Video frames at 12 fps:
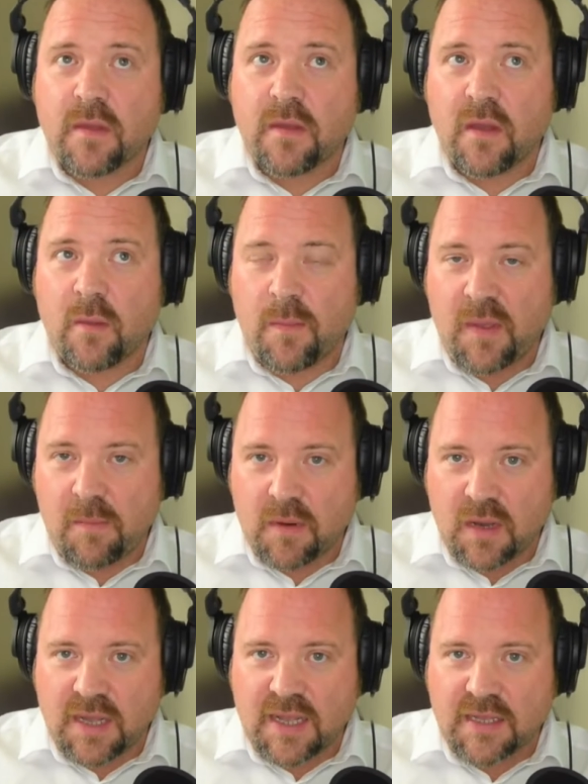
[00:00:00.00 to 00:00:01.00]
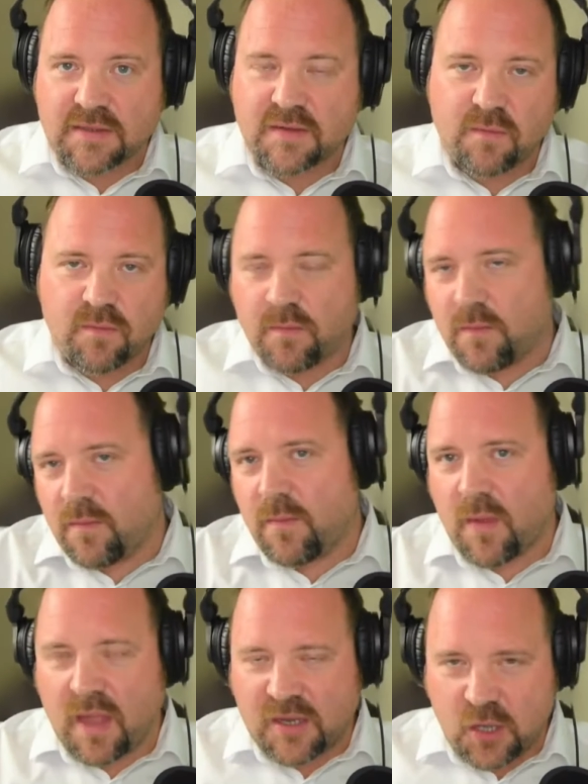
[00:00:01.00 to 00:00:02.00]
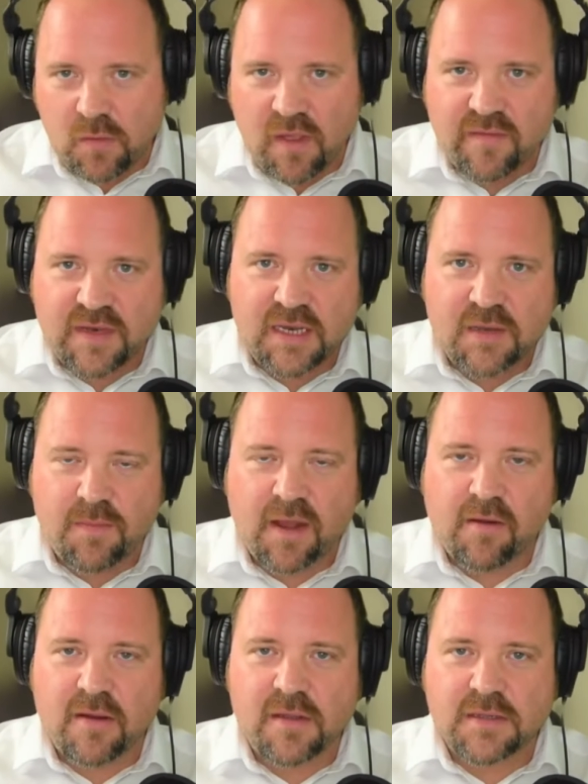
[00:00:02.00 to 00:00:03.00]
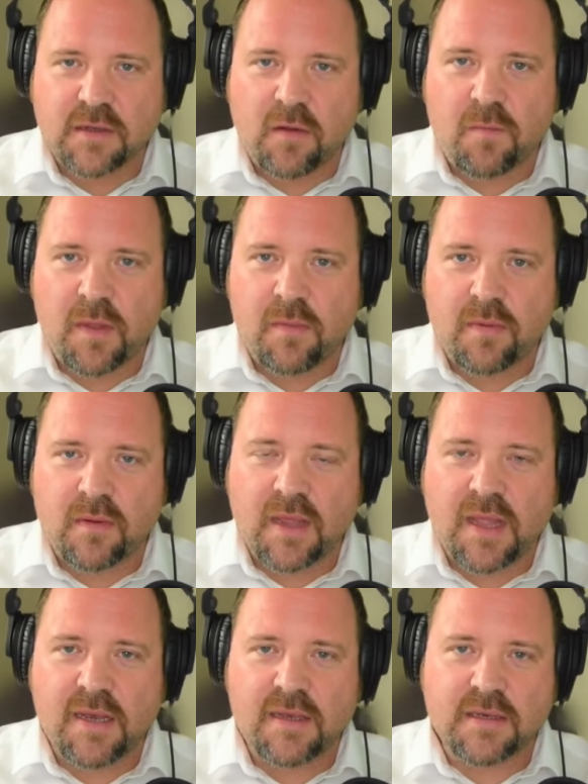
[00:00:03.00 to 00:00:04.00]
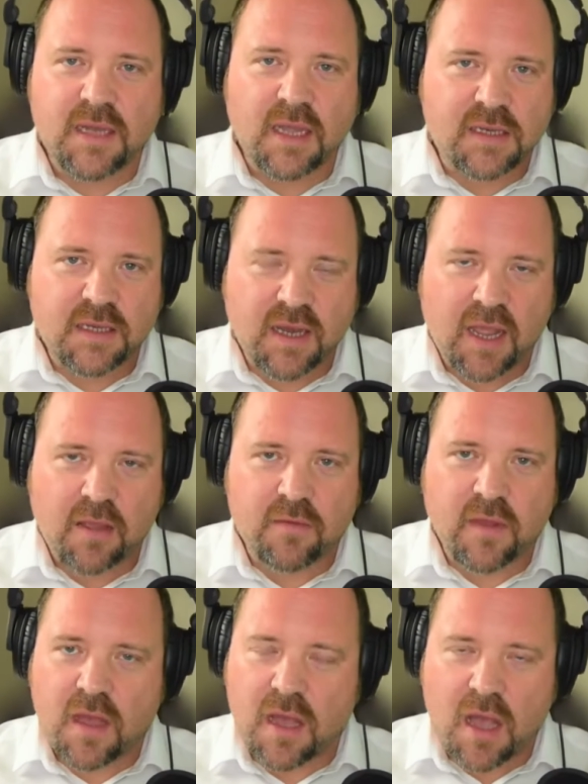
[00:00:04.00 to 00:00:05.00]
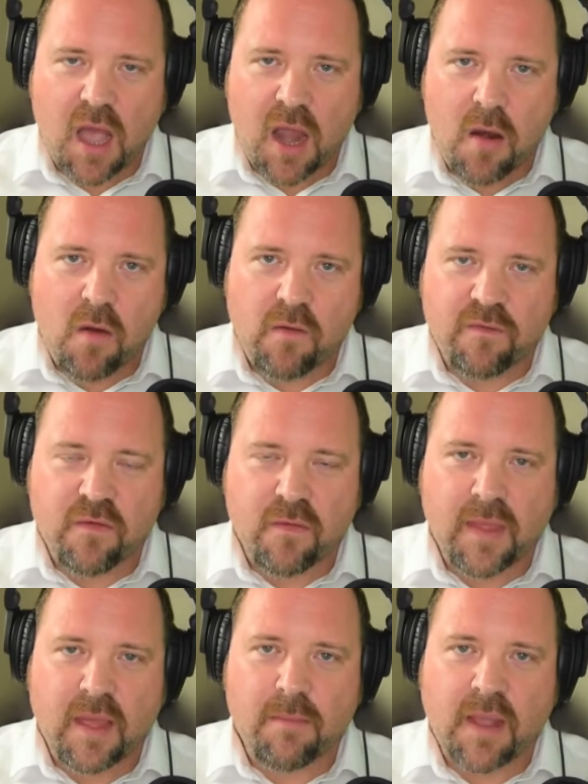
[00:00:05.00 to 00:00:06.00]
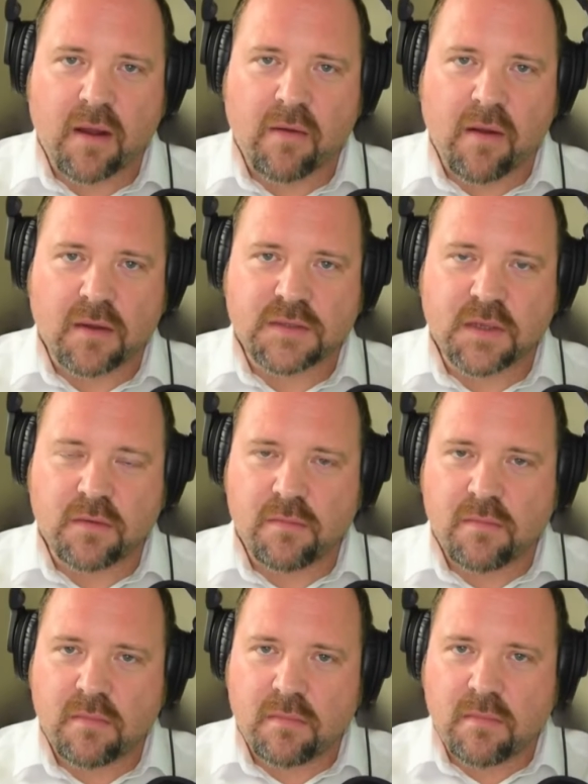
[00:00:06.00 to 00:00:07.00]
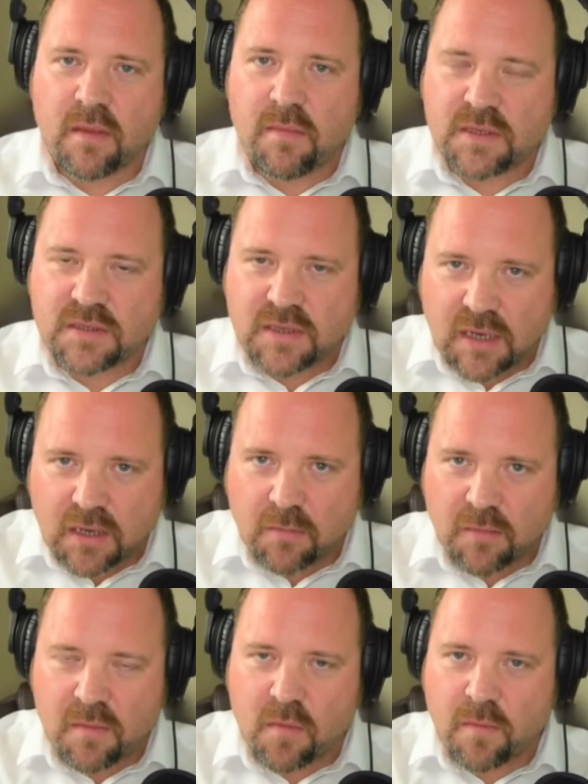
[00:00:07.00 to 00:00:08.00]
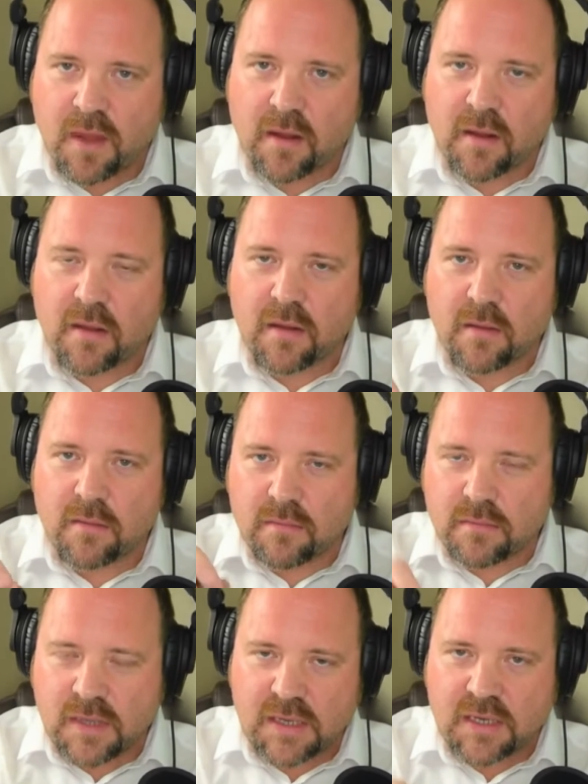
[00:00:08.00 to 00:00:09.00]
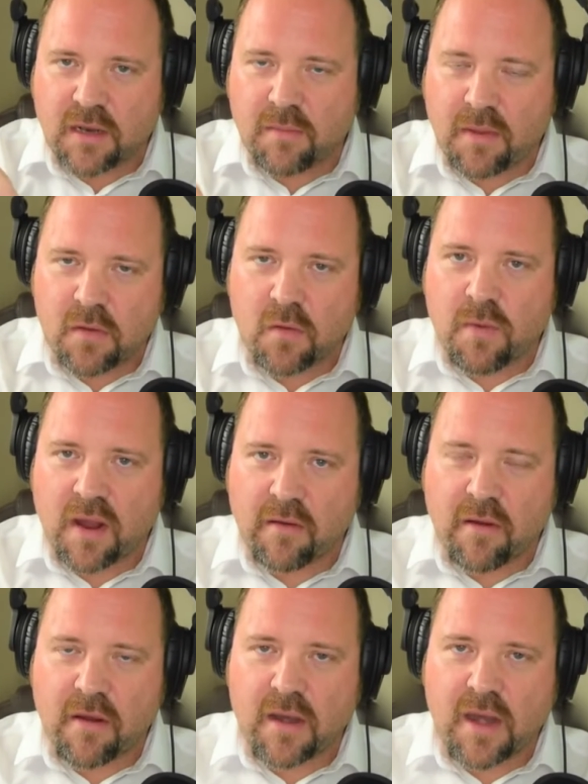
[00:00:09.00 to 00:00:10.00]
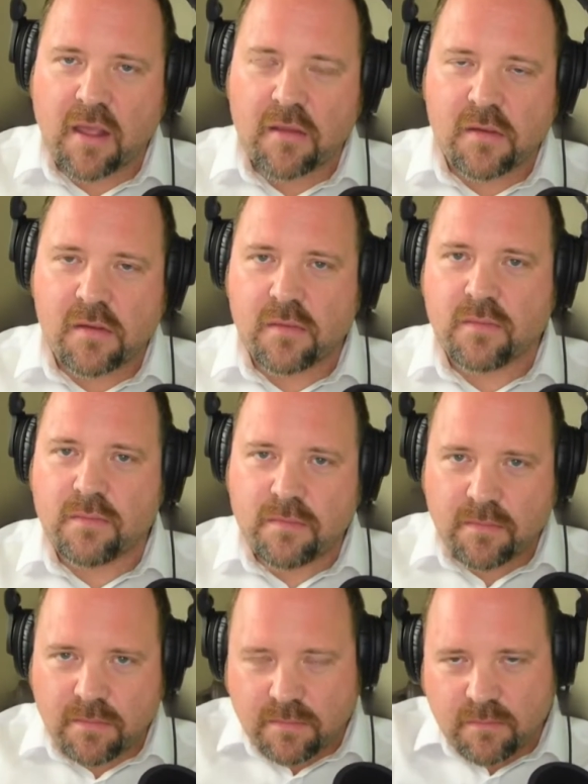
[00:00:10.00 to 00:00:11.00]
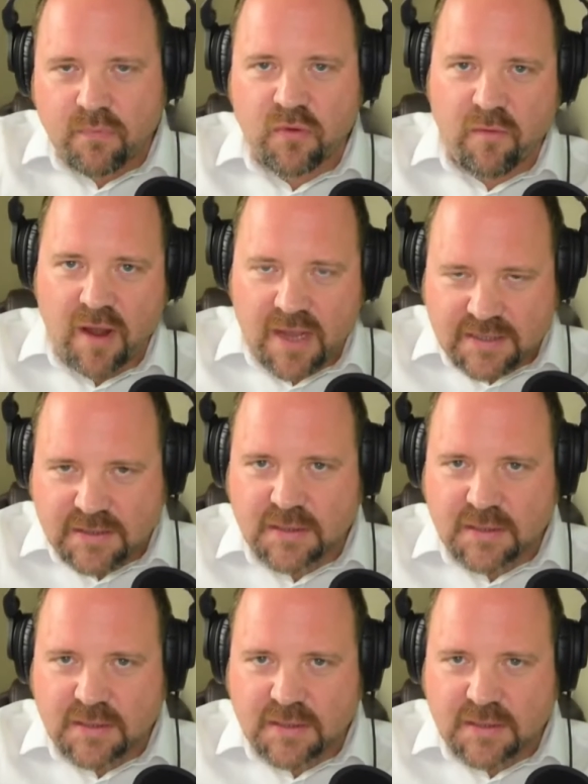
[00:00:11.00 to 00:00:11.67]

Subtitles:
people like us do have a data background. There's a lot of people in data now that are not from that background. So maybe just a little bit more detail about your background and how you progressed.